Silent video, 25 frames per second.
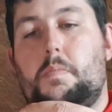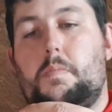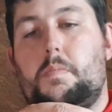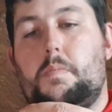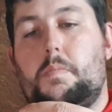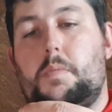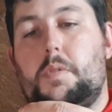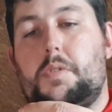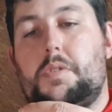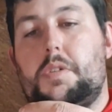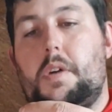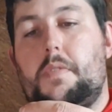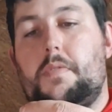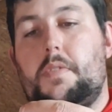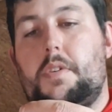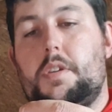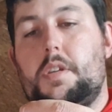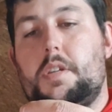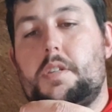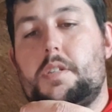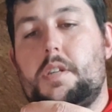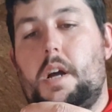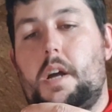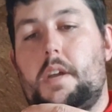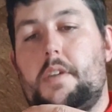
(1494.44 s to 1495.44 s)
whichever
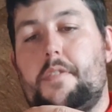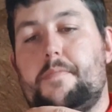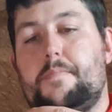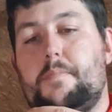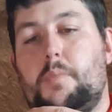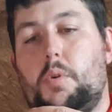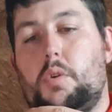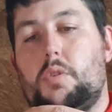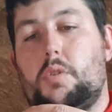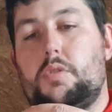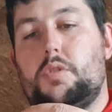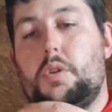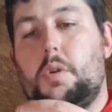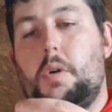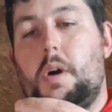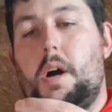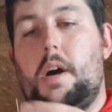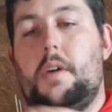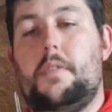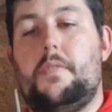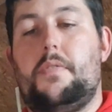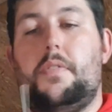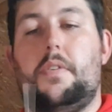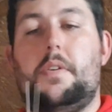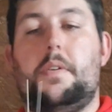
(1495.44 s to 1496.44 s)
design of mold you
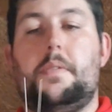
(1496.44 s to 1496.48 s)
have.